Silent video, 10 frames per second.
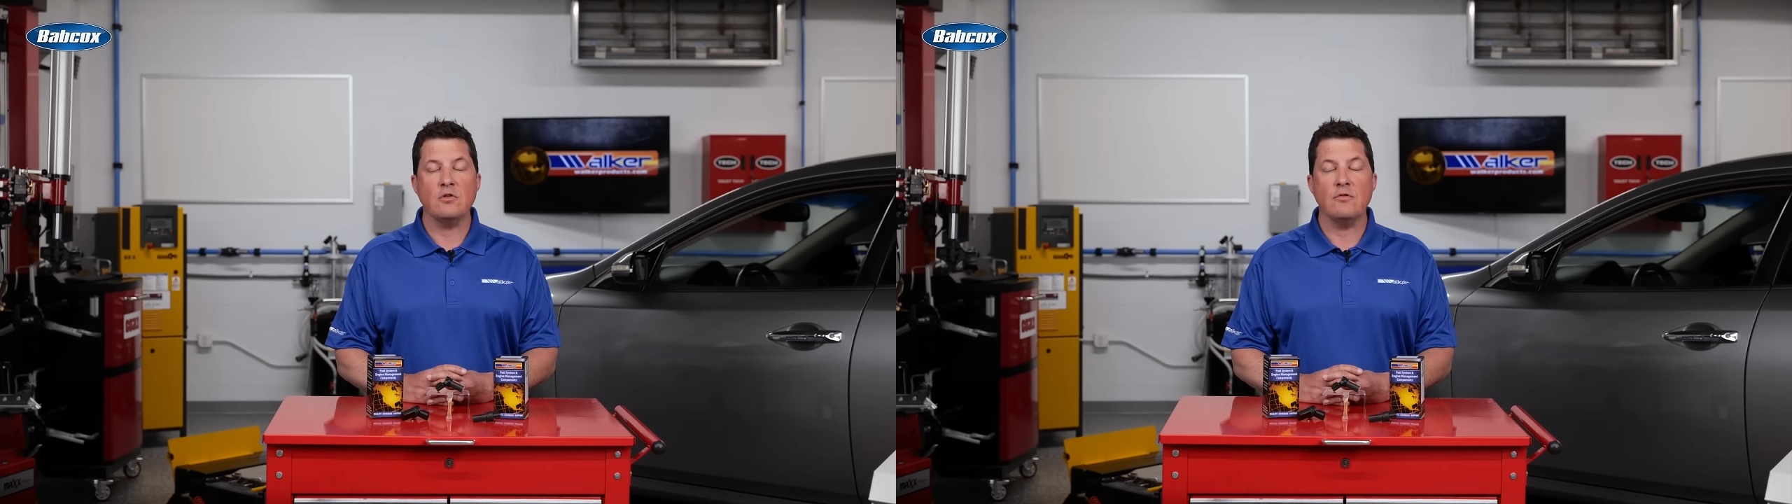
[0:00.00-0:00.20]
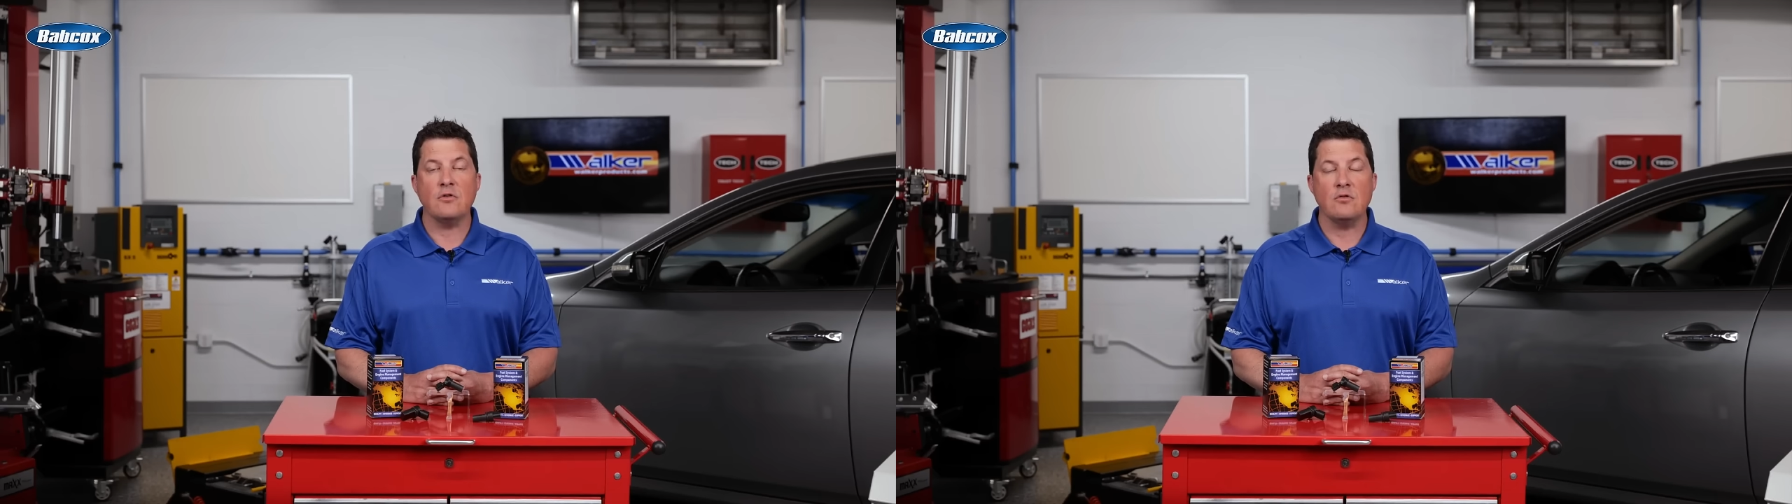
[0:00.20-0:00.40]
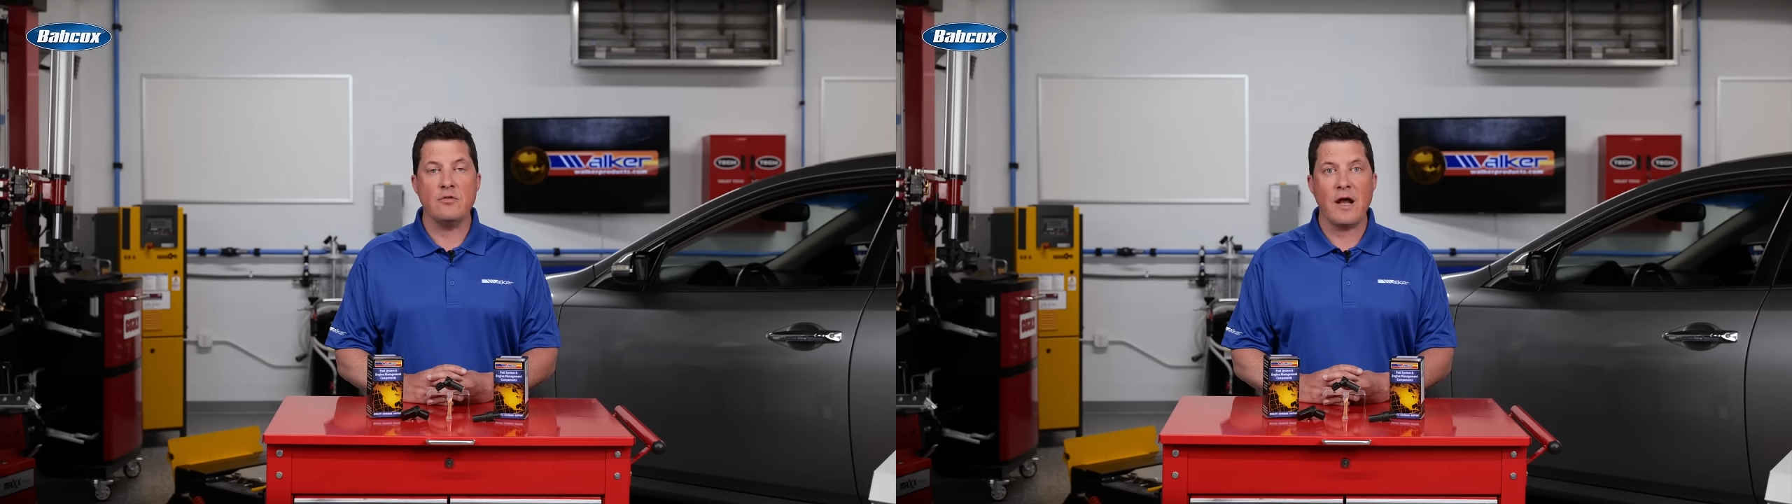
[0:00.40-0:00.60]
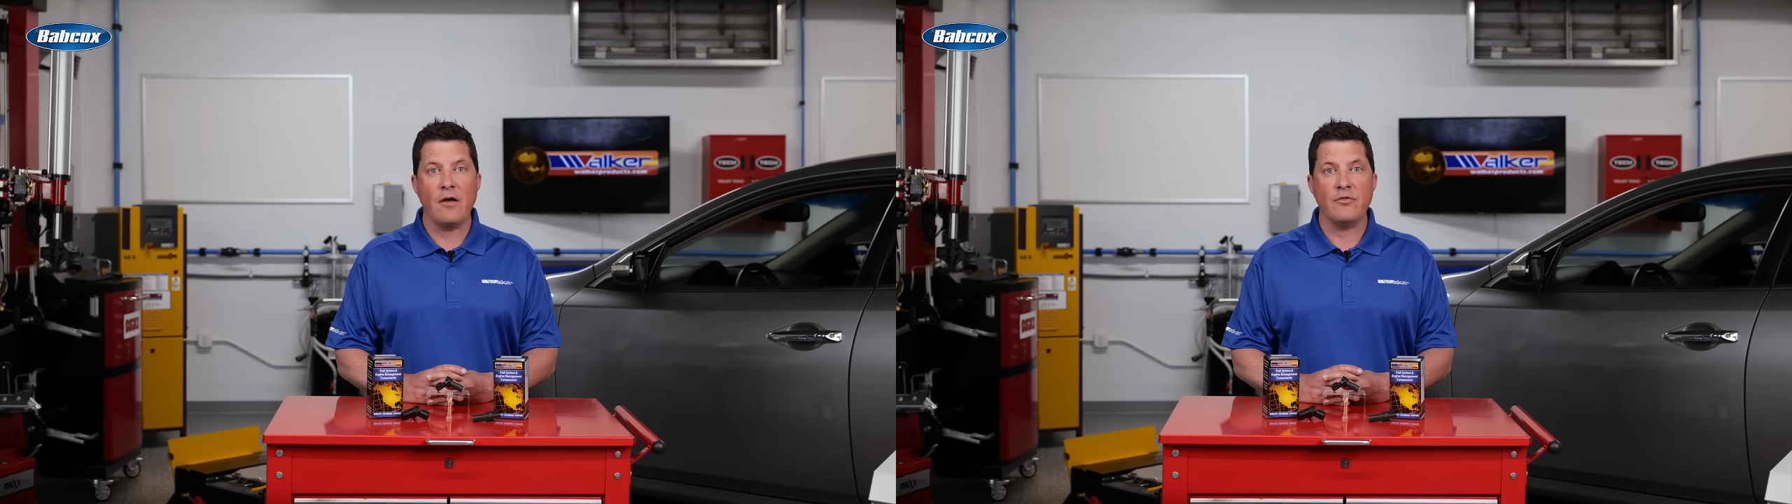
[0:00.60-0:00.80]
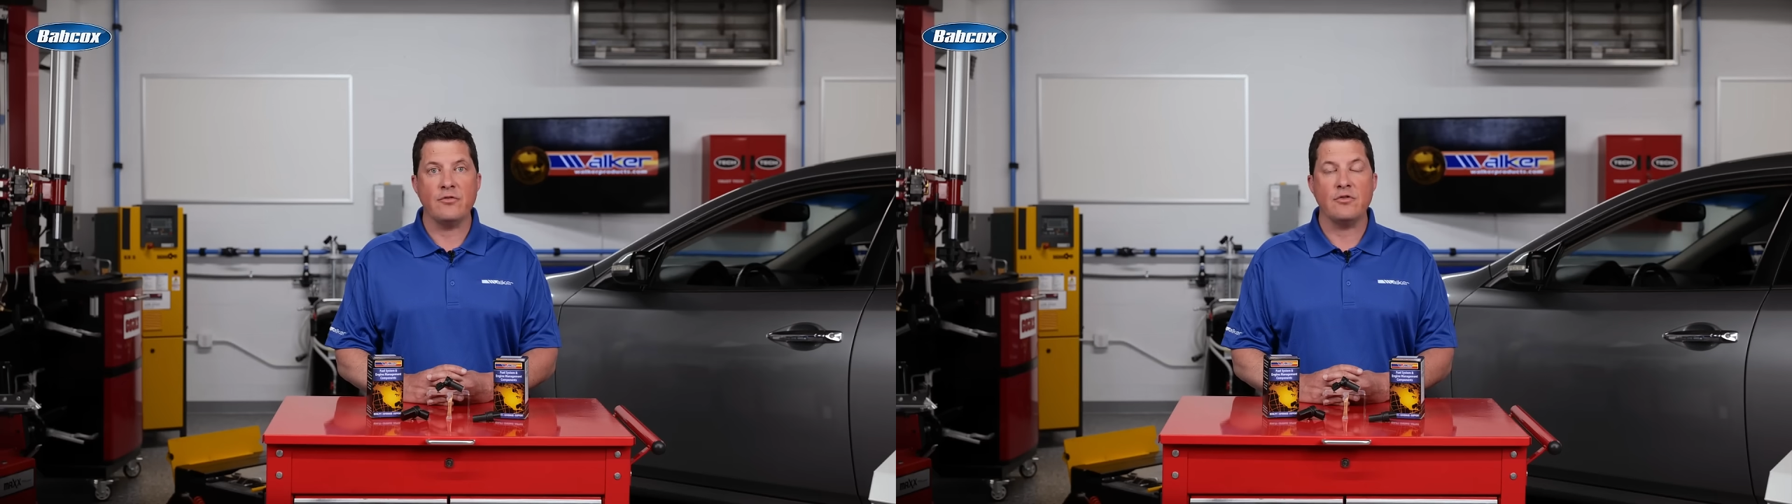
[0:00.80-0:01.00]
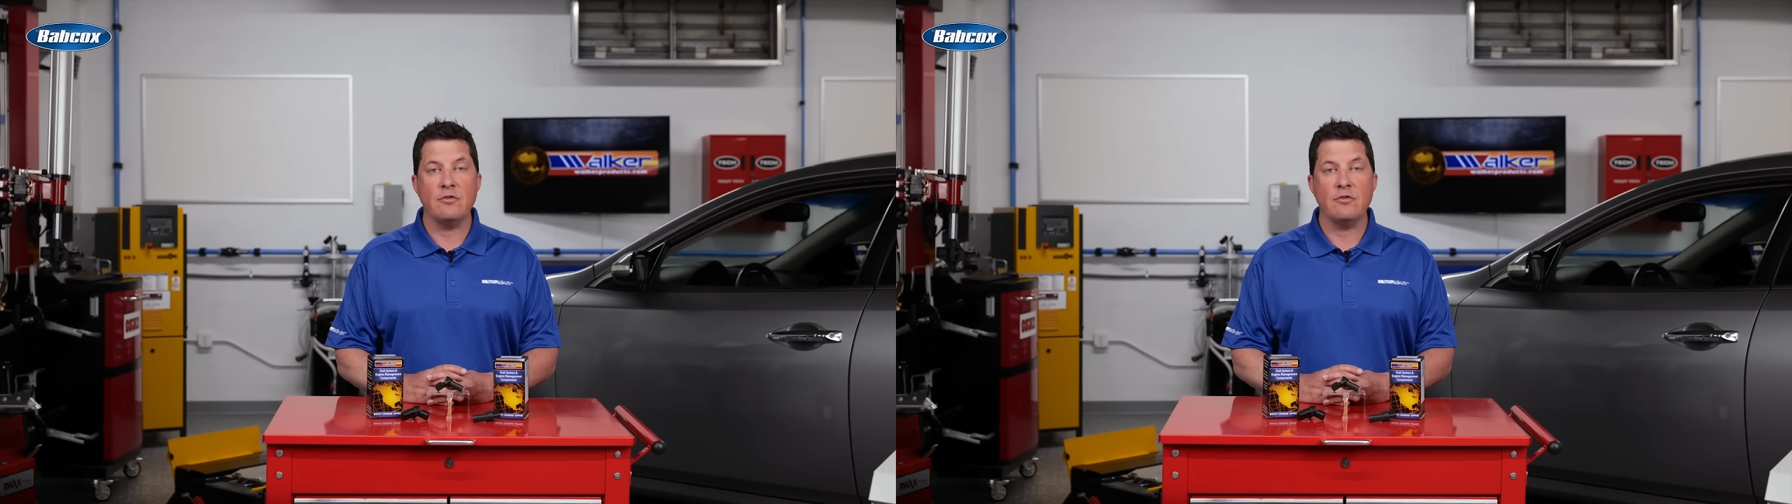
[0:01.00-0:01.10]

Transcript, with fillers: to the 2000 to